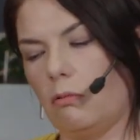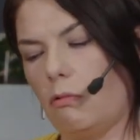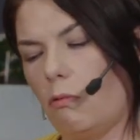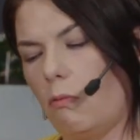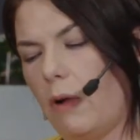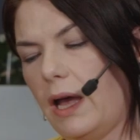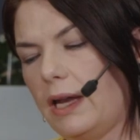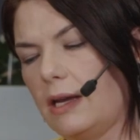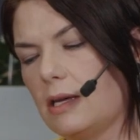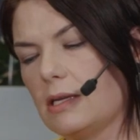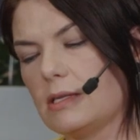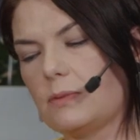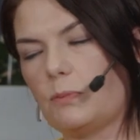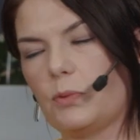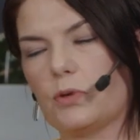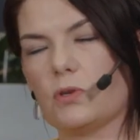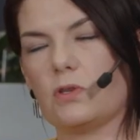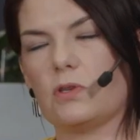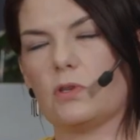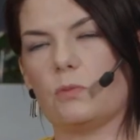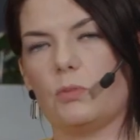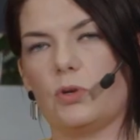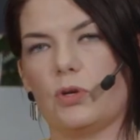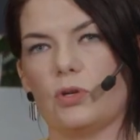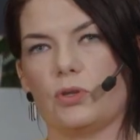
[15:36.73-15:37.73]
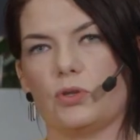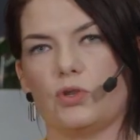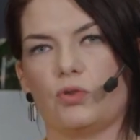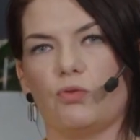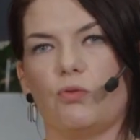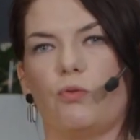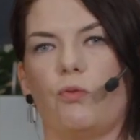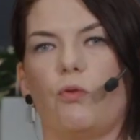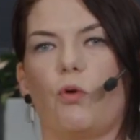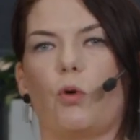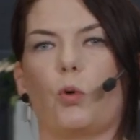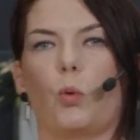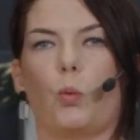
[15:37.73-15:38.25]
when it's possible to
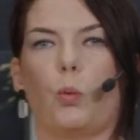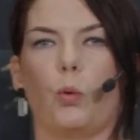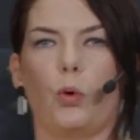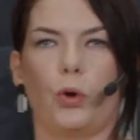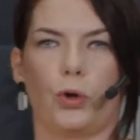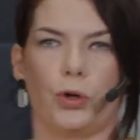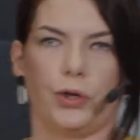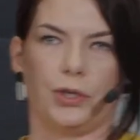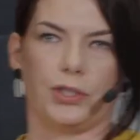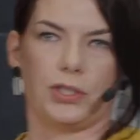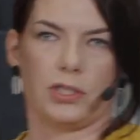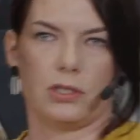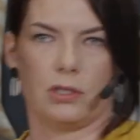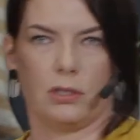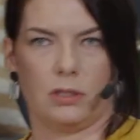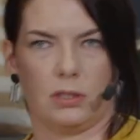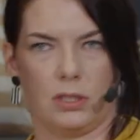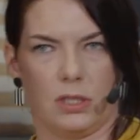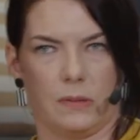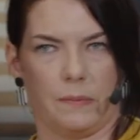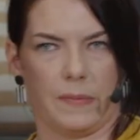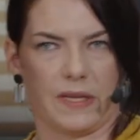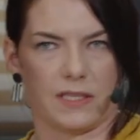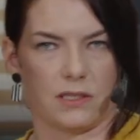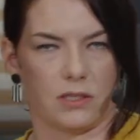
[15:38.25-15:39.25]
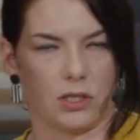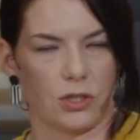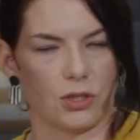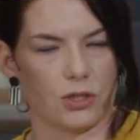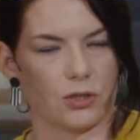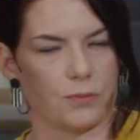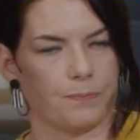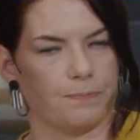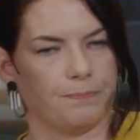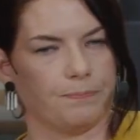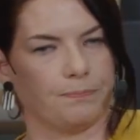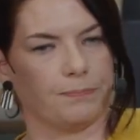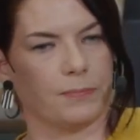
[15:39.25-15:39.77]
forward the message.